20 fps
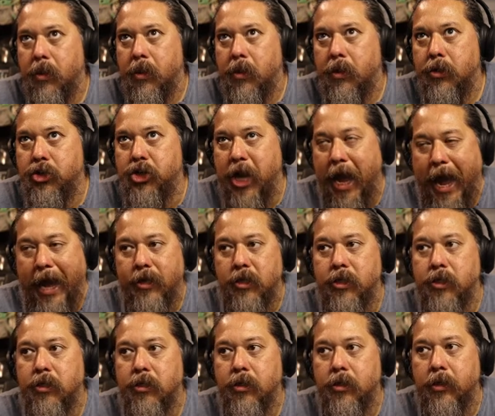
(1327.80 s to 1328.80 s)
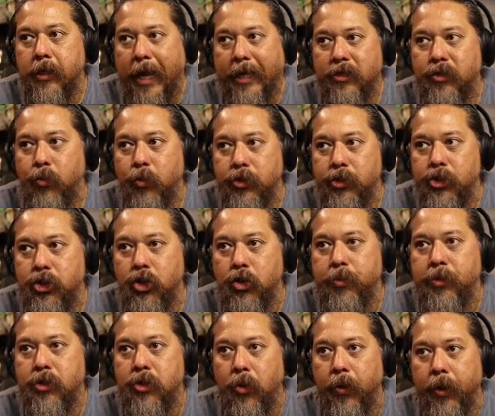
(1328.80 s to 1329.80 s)
chat. That's where Zoom
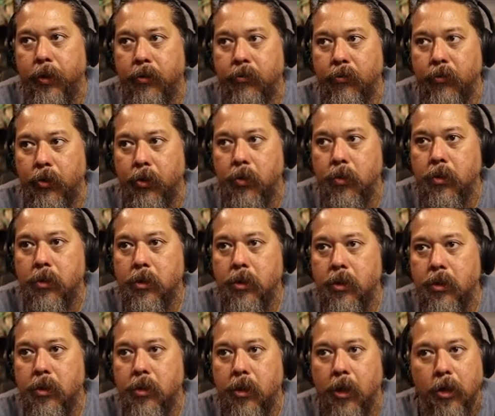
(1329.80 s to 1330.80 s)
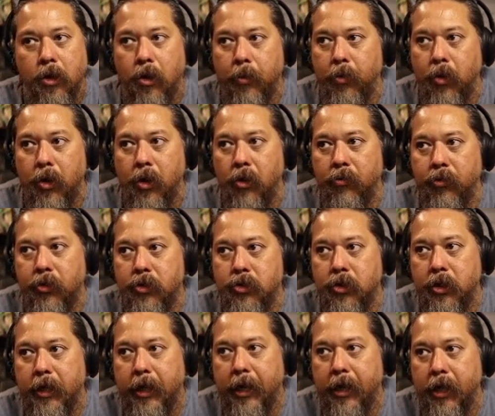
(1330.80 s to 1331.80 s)
is going through. I know I'm going over this
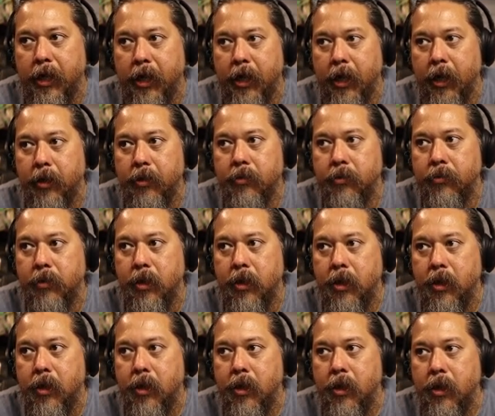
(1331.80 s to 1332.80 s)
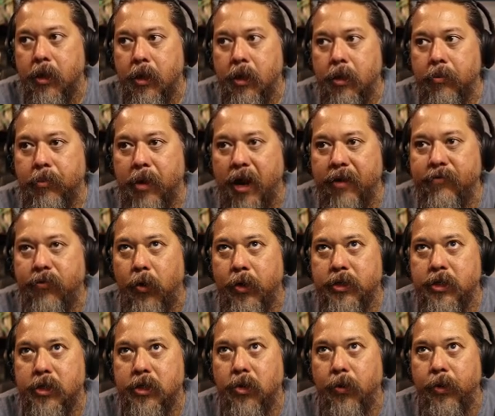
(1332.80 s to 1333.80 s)
again and again. My voice
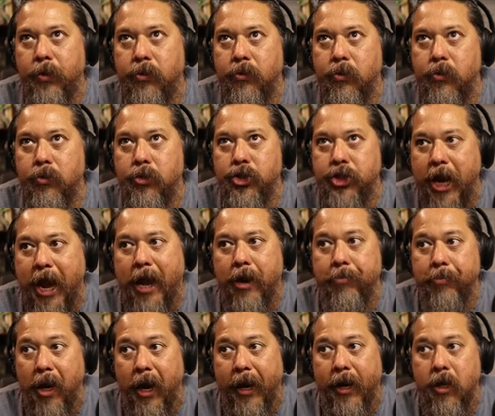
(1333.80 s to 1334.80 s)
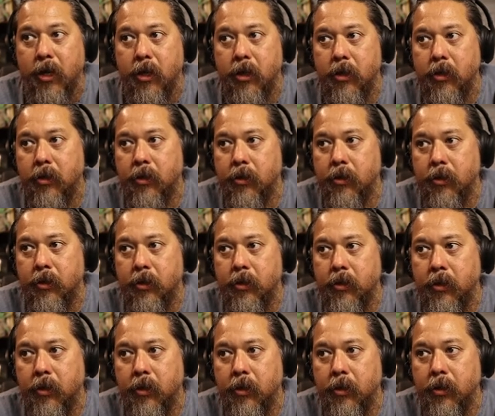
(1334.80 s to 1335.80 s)
is going through chat mic,
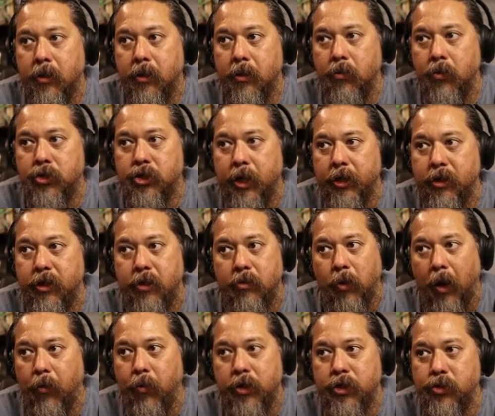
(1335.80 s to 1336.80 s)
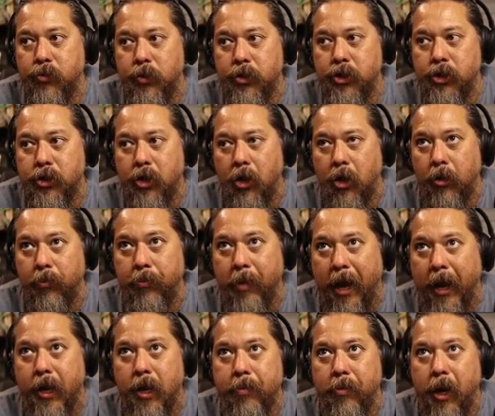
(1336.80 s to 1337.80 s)
which I wish it was just called
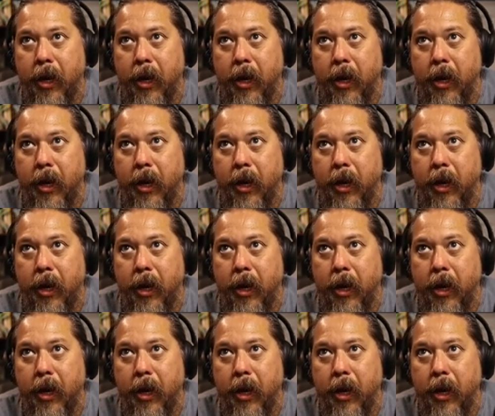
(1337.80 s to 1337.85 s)
mic,